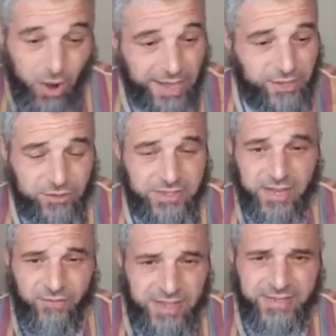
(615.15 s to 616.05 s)

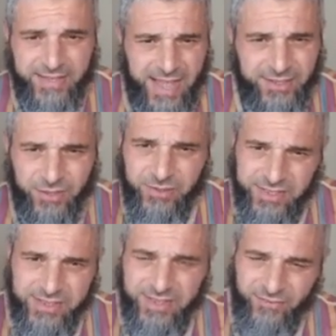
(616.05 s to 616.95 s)
yourself as a dad. You know,
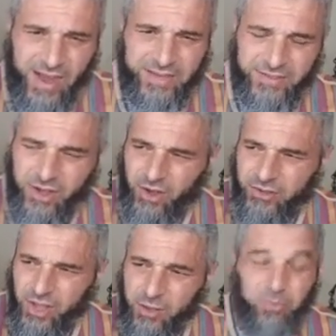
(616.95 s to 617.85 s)
this is advice on